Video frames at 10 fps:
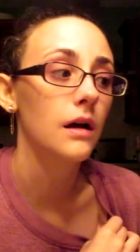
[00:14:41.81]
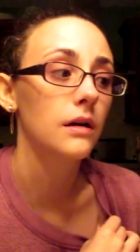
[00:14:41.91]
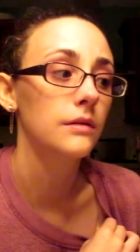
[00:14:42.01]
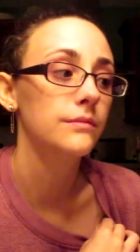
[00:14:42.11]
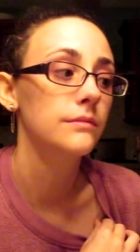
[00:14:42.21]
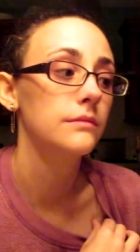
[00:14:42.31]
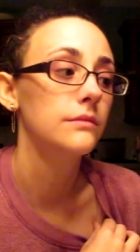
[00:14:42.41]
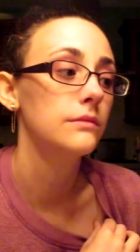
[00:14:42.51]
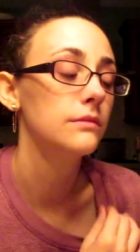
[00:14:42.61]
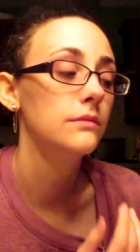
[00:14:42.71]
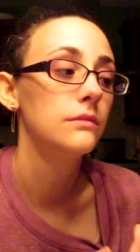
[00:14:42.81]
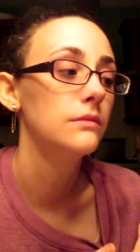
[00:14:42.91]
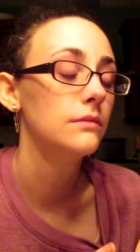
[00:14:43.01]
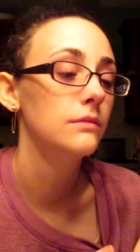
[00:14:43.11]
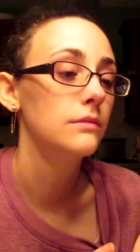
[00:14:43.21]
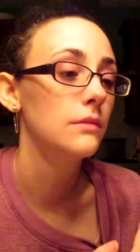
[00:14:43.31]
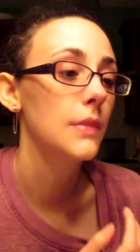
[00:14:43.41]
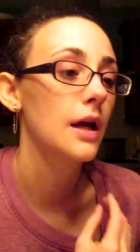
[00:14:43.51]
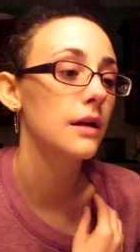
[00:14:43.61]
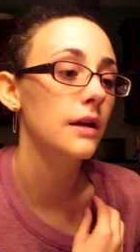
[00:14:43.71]
And
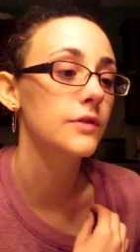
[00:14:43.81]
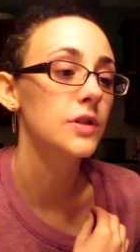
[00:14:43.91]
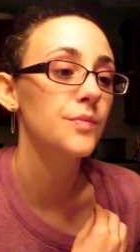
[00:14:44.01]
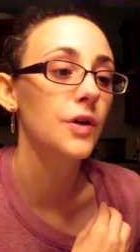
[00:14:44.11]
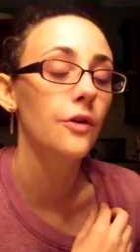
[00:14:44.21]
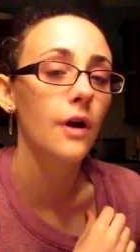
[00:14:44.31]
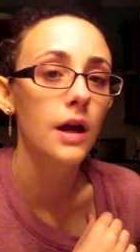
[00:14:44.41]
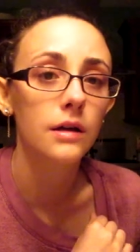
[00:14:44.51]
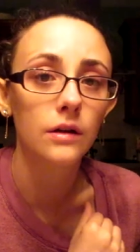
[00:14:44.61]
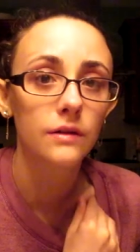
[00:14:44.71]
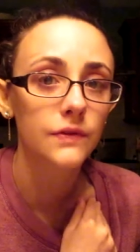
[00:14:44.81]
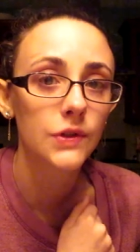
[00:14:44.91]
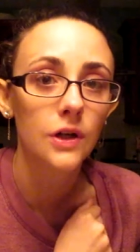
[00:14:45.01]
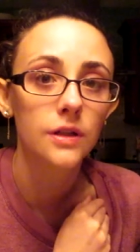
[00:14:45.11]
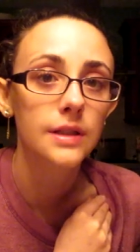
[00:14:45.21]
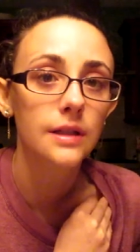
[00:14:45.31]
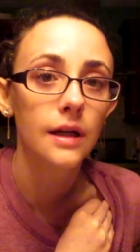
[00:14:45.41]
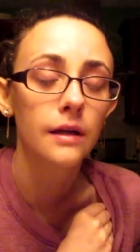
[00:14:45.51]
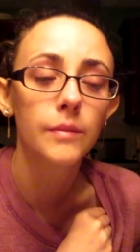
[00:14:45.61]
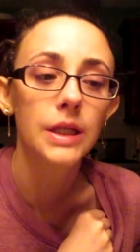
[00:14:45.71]
I've just been crying off and on
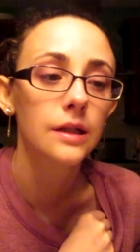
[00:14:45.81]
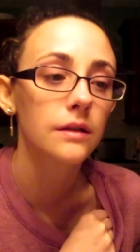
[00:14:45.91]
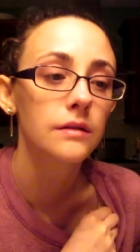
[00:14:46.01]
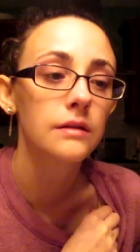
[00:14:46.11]
today